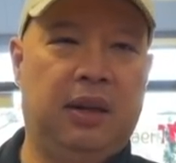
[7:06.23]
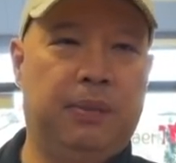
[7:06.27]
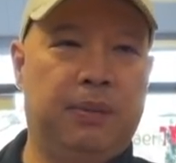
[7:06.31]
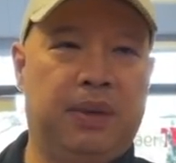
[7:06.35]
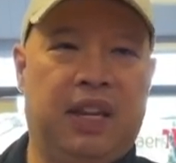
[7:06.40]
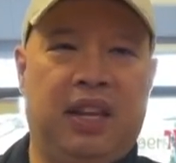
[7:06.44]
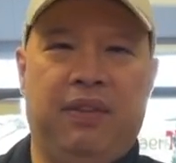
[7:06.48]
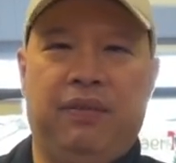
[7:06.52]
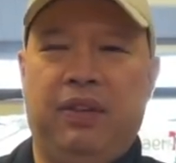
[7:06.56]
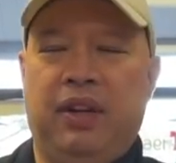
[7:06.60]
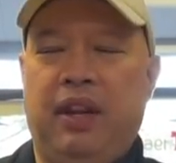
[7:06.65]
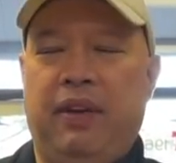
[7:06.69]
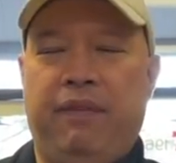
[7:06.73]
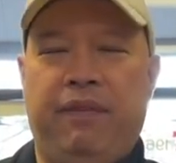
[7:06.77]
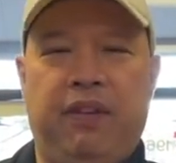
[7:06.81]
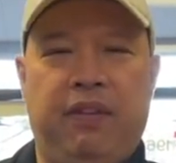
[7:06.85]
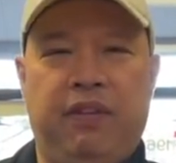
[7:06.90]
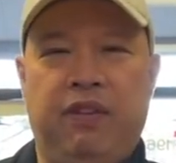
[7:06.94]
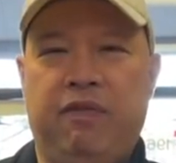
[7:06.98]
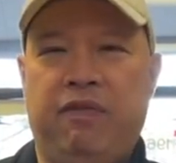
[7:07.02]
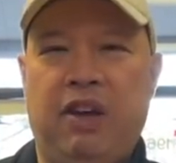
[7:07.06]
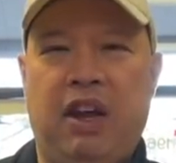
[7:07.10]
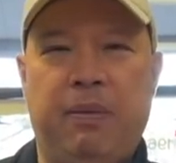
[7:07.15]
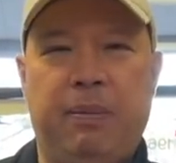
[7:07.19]
Even at
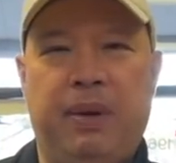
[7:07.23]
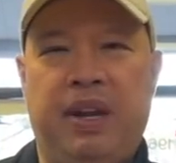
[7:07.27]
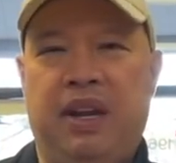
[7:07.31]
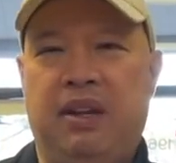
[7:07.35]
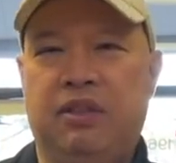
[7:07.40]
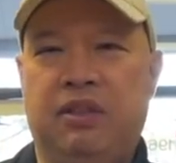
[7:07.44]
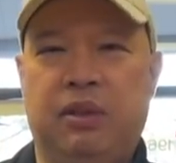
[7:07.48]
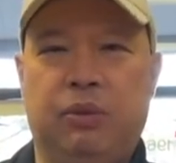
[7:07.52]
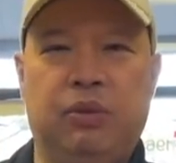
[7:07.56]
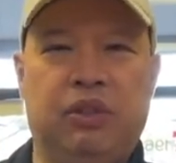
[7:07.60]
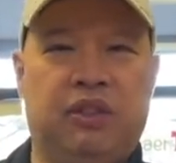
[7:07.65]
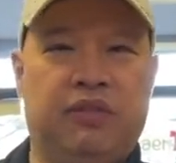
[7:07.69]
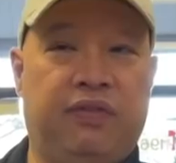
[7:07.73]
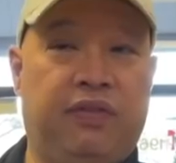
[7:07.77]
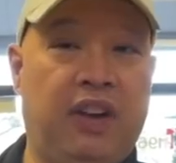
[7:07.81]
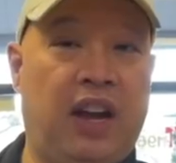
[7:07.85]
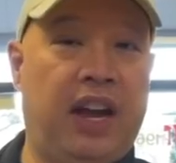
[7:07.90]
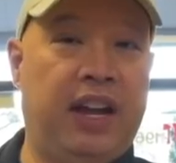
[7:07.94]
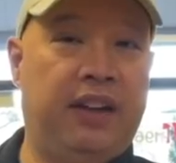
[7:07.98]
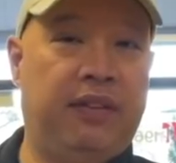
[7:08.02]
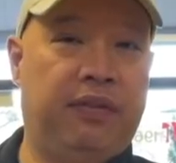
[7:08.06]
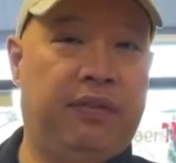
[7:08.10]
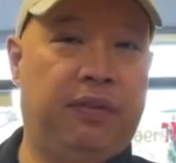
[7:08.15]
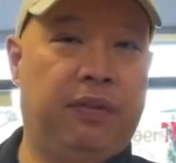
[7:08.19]
55 pounds, it was
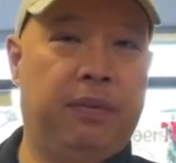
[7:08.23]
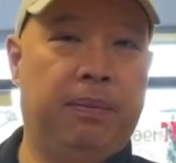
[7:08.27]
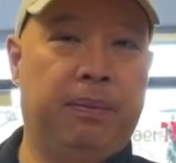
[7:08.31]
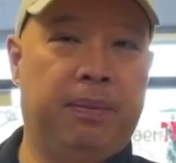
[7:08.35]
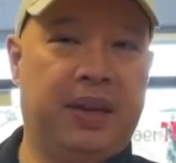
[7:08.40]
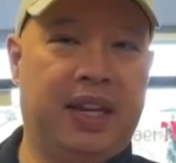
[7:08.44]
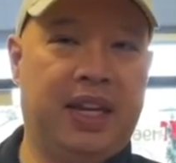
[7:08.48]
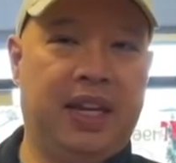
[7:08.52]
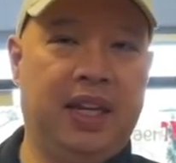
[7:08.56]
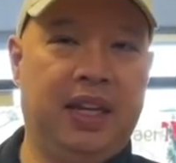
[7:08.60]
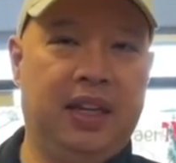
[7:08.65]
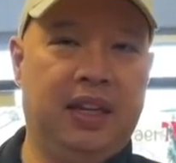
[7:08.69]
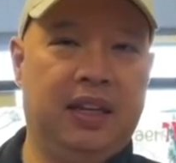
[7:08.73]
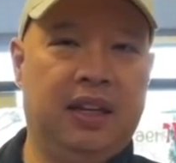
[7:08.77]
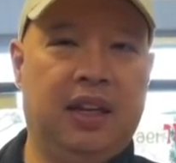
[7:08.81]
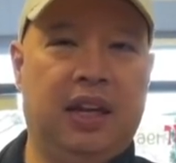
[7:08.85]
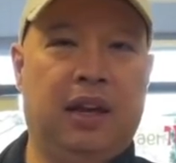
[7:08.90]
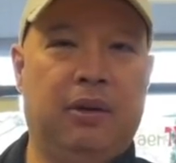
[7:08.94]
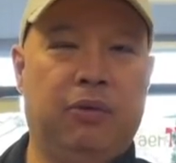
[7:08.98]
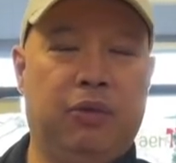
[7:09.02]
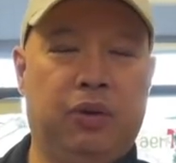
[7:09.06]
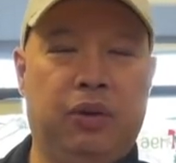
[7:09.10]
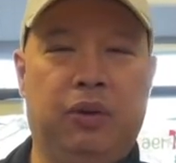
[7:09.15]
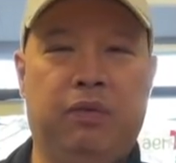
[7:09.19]
fine for me. I
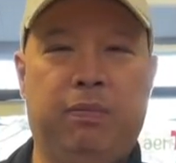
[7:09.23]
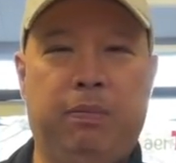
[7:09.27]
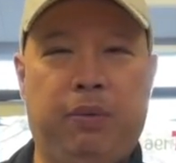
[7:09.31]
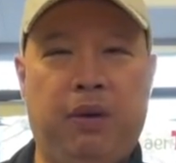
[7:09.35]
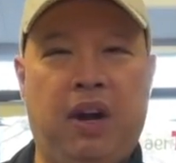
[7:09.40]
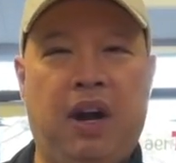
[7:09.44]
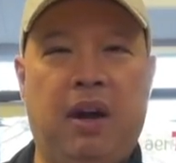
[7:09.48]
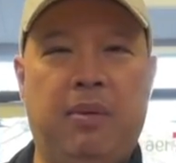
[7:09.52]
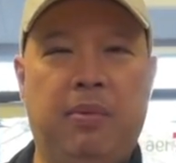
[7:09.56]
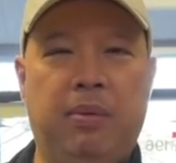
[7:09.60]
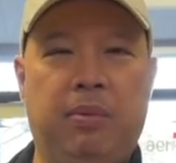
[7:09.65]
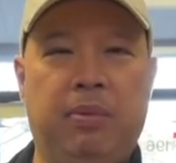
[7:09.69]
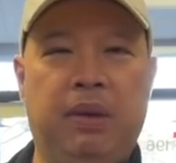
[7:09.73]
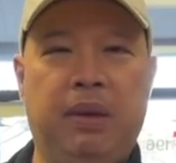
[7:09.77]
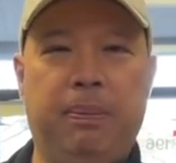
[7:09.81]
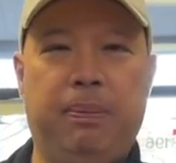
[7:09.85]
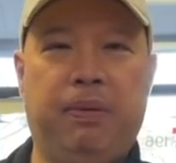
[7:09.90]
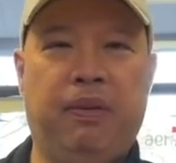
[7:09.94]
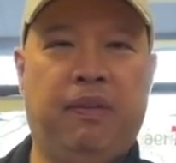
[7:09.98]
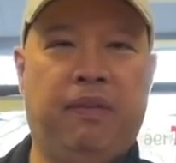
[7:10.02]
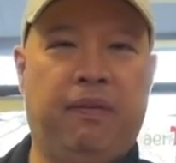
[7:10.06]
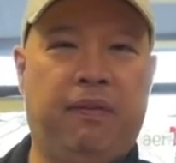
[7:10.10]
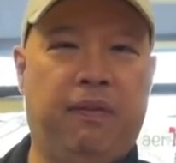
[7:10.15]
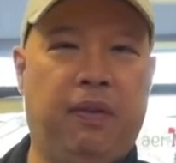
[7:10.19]
would have probably
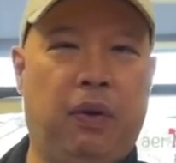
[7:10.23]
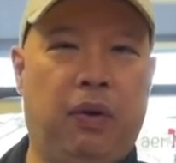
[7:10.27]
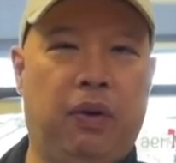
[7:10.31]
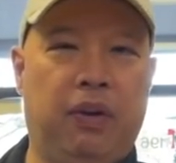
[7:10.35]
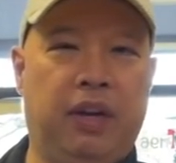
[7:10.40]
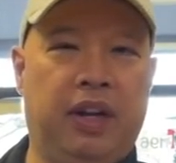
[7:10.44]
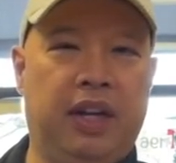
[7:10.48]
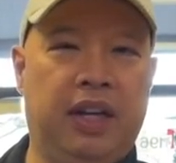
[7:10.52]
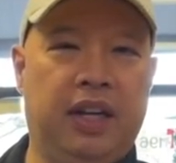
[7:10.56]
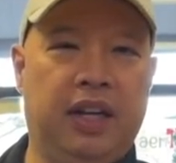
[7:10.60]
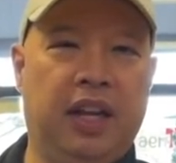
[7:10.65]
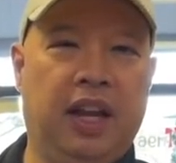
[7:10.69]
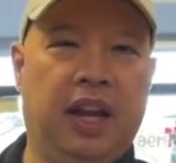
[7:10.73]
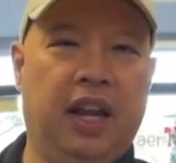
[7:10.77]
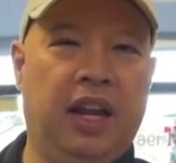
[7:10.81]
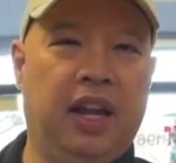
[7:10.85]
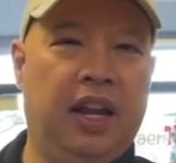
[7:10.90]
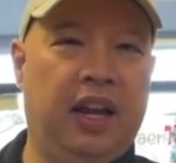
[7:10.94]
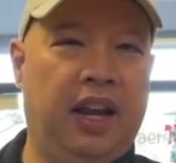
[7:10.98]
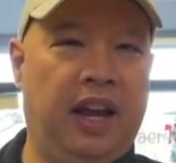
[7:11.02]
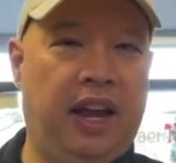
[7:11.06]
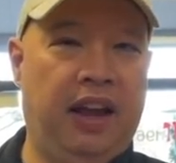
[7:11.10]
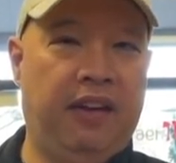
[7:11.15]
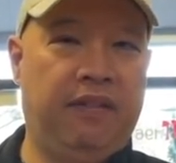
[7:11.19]
preferred it
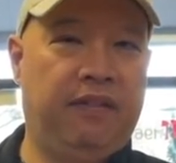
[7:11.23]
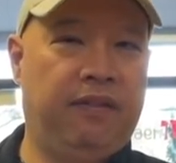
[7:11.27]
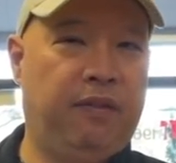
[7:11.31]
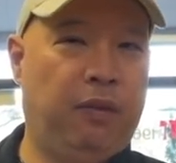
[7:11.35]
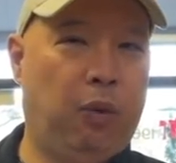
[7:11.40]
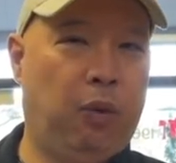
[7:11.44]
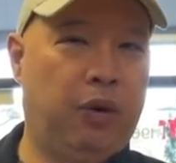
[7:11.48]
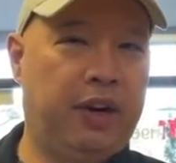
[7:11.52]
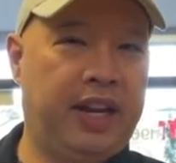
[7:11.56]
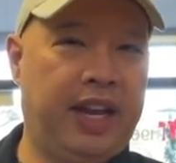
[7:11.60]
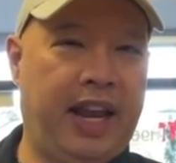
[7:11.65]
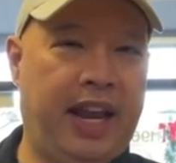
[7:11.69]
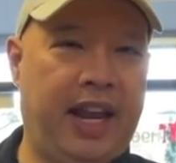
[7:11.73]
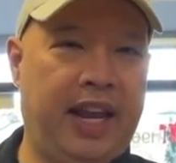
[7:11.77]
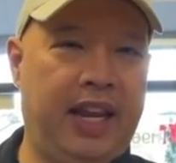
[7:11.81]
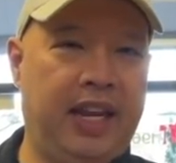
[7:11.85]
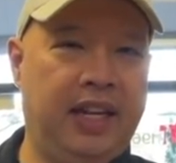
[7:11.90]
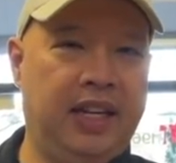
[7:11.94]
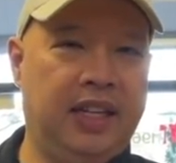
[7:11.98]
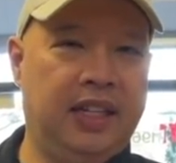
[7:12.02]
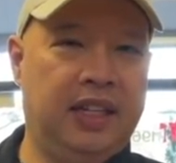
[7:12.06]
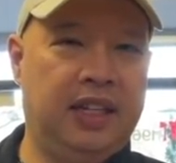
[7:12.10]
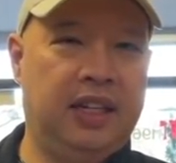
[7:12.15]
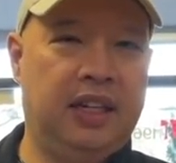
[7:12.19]
at
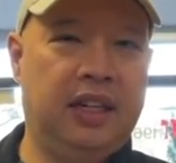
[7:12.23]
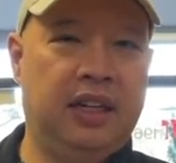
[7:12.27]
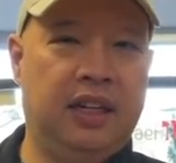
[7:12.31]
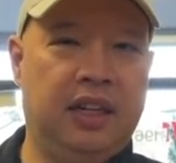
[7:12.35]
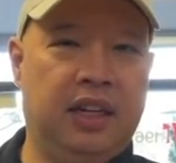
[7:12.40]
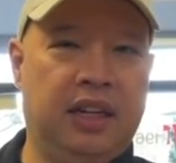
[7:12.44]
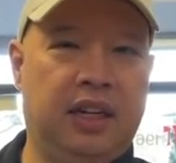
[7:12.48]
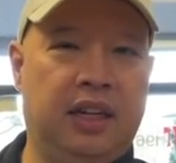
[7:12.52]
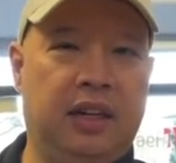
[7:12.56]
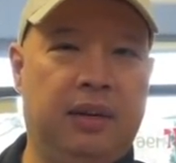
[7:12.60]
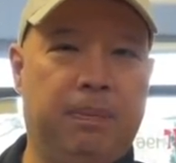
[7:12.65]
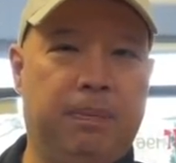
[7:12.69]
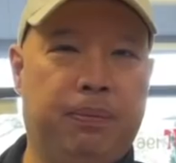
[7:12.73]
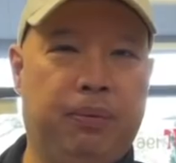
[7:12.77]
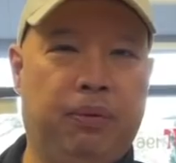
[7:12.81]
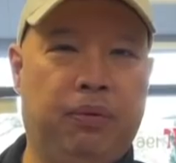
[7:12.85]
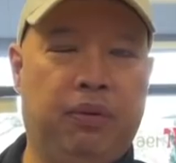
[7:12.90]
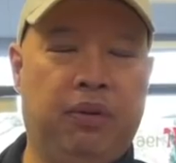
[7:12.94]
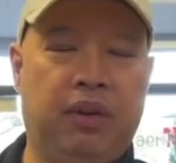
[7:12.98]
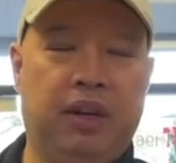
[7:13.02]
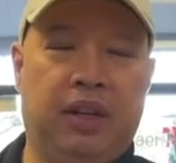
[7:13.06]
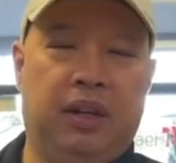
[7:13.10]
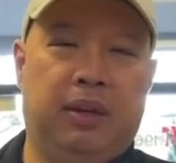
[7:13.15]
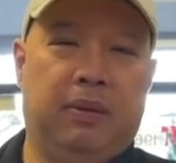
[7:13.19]
48, and it
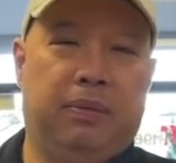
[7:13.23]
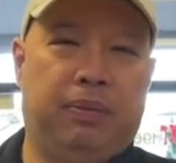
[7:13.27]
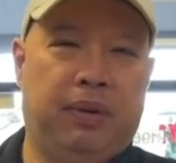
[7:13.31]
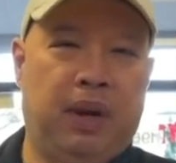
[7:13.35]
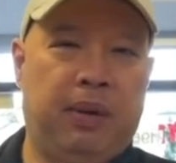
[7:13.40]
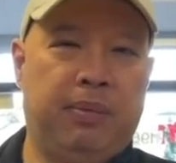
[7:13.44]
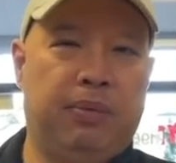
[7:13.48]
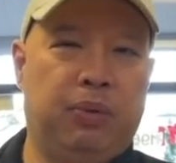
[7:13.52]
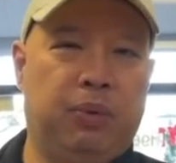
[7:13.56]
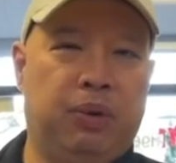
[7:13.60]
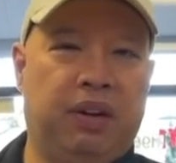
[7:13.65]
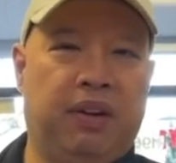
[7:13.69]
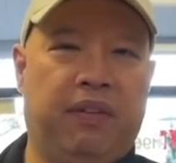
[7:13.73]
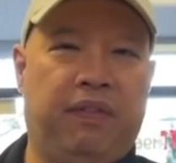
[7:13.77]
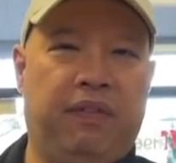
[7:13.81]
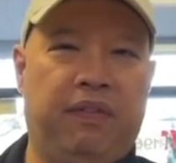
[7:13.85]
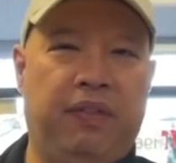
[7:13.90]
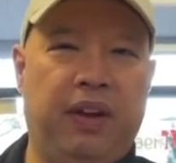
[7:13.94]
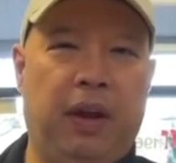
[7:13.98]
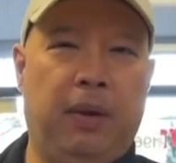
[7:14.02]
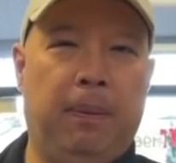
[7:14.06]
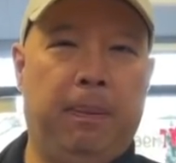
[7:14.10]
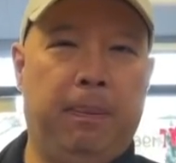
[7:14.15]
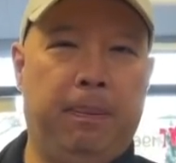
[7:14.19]
probably would have
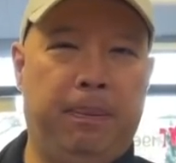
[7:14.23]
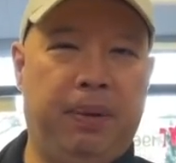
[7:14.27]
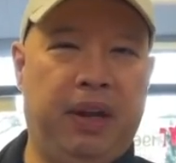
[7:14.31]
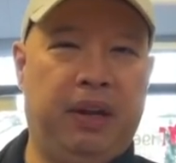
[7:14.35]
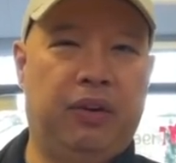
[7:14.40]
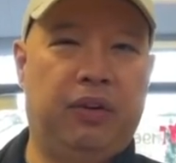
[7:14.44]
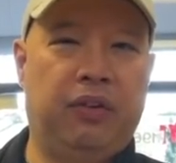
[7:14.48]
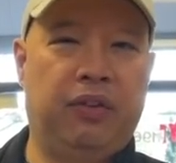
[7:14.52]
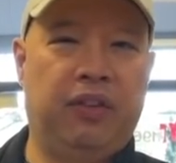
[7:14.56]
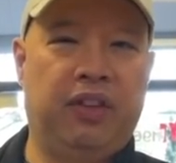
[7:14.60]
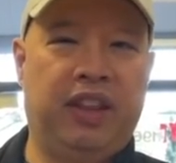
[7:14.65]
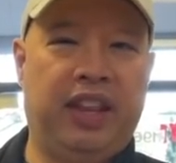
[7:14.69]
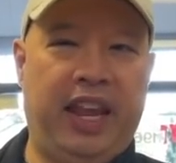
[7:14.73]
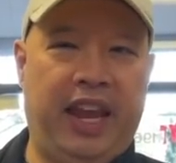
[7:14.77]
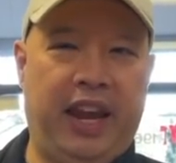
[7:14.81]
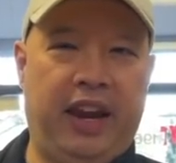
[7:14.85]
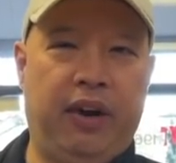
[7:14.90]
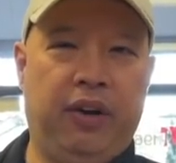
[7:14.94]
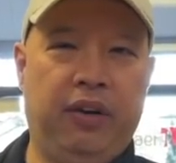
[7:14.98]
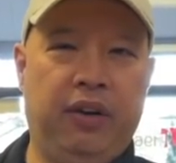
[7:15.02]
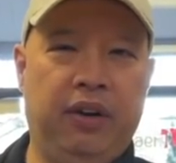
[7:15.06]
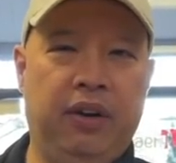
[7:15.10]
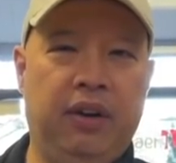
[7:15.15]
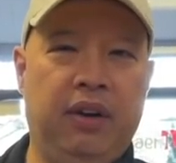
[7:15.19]
felt better
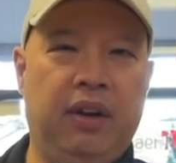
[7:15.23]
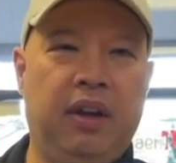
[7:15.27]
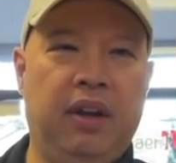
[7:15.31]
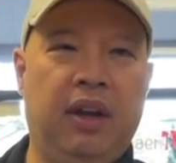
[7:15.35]
there.